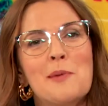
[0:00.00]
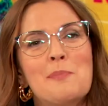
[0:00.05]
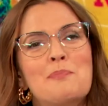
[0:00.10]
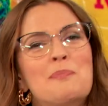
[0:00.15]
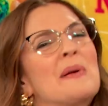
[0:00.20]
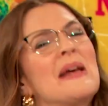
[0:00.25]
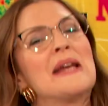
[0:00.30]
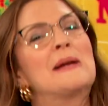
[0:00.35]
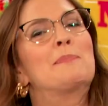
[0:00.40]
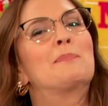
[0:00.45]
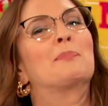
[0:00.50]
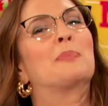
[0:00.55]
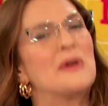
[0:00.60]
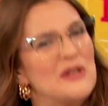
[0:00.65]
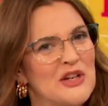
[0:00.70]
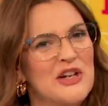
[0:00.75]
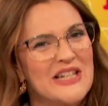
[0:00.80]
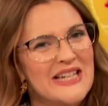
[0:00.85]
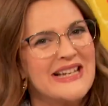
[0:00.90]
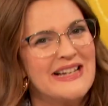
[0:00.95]
are big
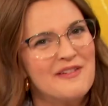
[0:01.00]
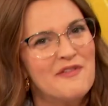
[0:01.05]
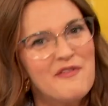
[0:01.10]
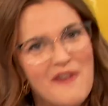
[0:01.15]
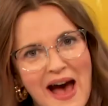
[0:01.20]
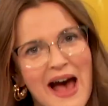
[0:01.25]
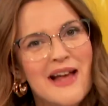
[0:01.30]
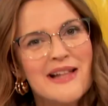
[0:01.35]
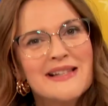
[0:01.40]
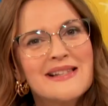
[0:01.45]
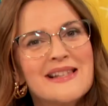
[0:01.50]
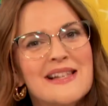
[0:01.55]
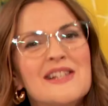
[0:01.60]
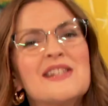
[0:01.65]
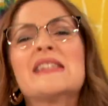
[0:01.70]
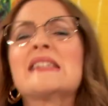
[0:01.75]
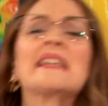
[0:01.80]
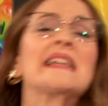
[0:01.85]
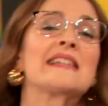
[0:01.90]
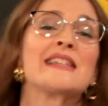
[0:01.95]
Bridgerton fans, and
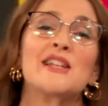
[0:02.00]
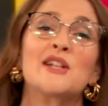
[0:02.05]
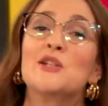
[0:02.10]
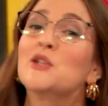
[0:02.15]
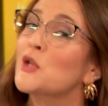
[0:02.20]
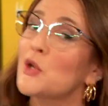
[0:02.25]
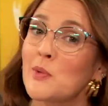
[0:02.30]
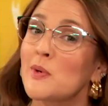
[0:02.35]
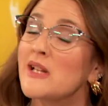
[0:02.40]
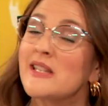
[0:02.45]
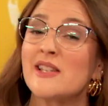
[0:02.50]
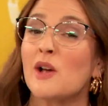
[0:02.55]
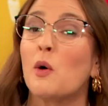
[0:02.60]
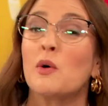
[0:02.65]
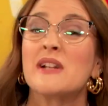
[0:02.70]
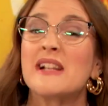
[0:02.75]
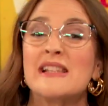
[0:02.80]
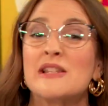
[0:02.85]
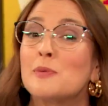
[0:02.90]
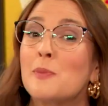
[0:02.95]
season two is
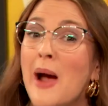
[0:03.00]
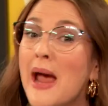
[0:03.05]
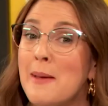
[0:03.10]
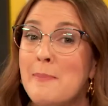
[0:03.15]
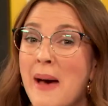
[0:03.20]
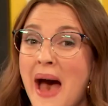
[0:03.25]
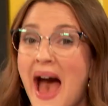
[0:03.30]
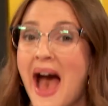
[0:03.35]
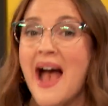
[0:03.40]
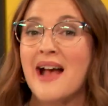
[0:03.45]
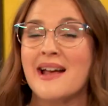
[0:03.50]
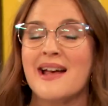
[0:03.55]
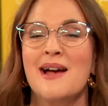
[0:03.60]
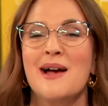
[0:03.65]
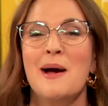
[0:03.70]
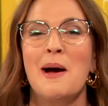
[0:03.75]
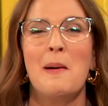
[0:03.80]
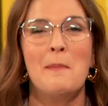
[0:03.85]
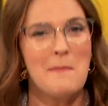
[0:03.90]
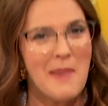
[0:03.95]
on its way back.
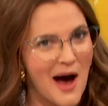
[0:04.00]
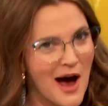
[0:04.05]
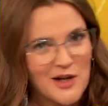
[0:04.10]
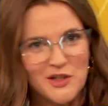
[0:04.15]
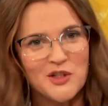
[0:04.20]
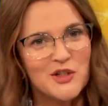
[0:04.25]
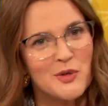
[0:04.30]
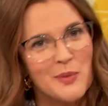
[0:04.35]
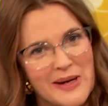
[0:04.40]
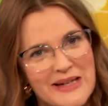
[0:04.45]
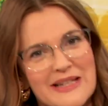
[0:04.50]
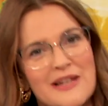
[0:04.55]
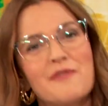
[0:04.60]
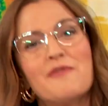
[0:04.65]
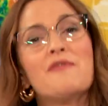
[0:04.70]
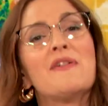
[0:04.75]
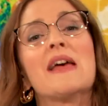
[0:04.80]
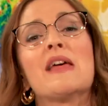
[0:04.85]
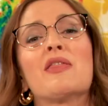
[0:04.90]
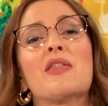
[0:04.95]
Thank you. March
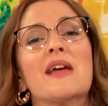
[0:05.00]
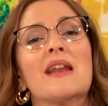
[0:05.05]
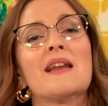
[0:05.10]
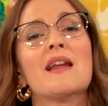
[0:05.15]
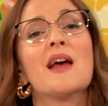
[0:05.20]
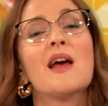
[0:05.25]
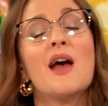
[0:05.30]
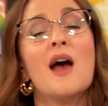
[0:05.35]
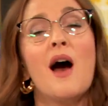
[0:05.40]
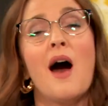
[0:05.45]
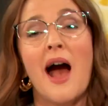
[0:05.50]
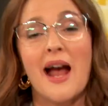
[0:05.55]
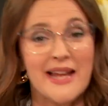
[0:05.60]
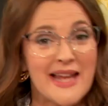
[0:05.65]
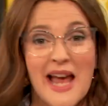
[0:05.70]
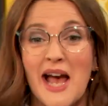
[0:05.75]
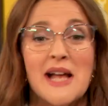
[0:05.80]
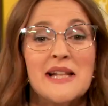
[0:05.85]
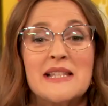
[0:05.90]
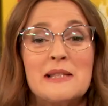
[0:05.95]
25th, and oh. I
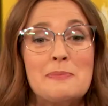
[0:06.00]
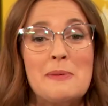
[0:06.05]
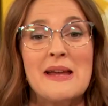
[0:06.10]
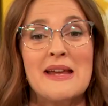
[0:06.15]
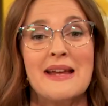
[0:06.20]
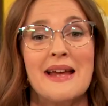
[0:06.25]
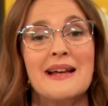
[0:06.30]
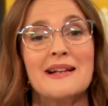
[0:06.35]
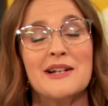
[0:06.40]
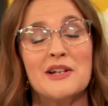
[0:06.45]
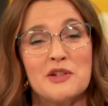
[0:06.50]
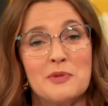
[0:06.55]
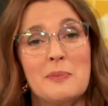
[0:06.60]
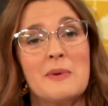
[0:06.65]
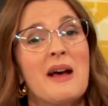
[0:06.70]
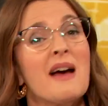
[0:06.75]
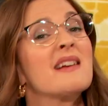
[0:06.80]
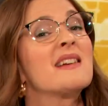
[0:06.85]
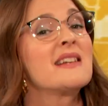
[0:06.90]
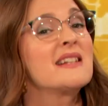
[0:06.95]
can't speak English,
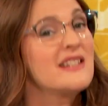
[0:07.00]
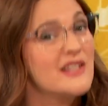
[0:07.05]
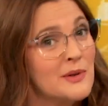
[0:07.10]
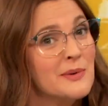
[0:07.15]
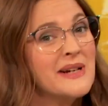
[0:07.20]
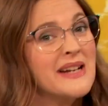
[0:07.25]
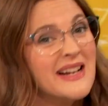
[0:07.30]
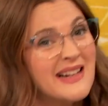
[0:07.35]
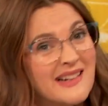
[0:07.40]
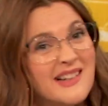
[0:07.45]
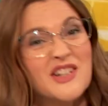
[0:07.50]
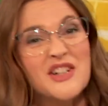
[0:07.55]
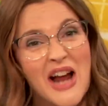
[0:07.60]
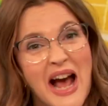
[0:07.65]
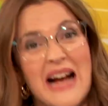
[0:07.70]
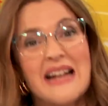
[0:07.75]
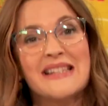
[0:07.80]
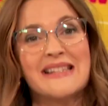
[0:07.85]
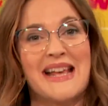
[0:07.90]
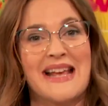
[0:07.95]
but I can do an English
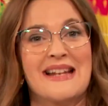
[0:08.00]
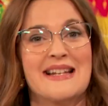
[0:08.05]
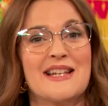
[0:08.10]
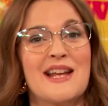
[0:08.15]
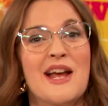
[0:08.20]
accent.